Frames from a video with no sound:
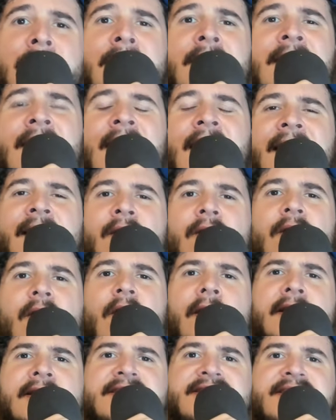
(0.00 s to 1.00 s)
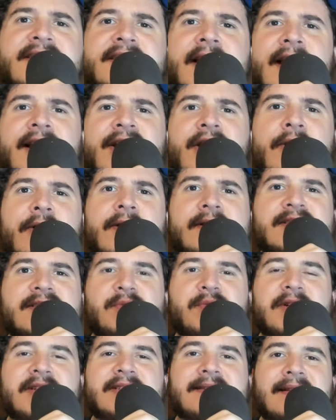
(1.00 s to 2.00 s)
Kyle Larson, I noticed,
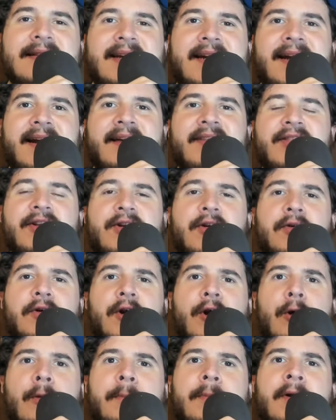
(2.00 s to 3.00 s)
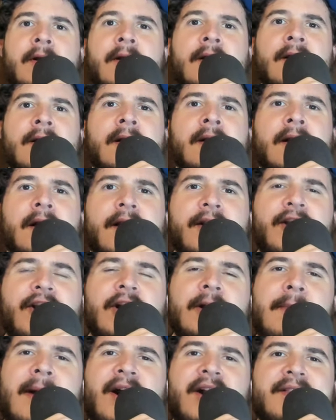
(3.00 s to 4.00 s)
was leading the group a good
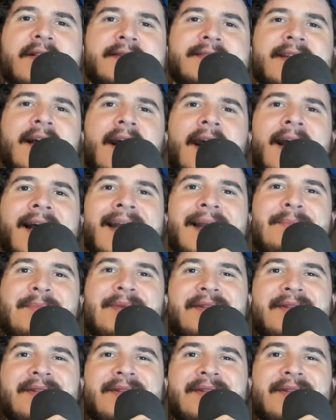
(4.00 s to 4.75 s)
amount of the time.